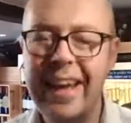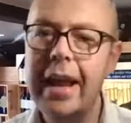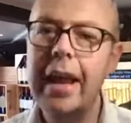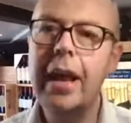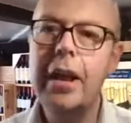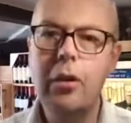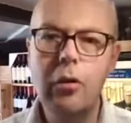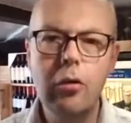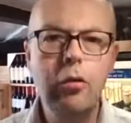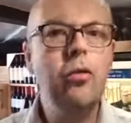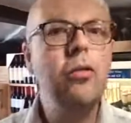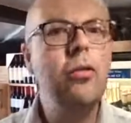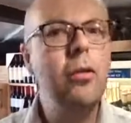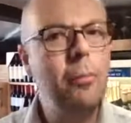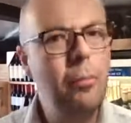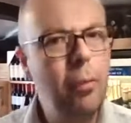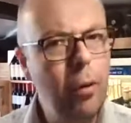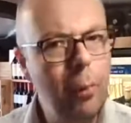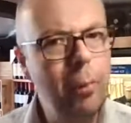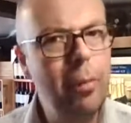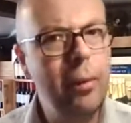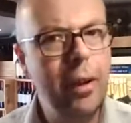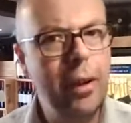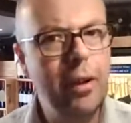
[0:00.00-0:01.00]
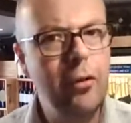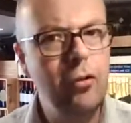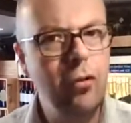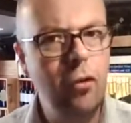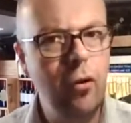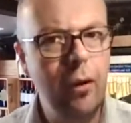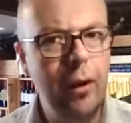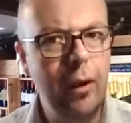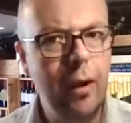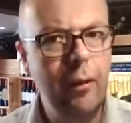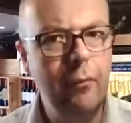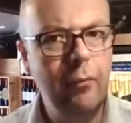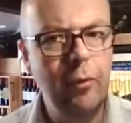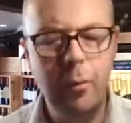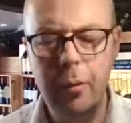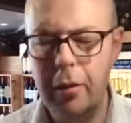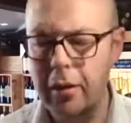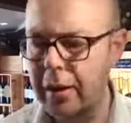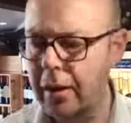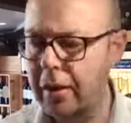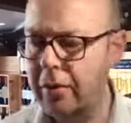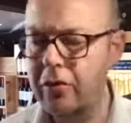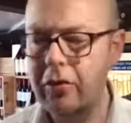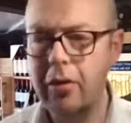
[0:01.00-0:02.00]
to properly enjoy it, everybody.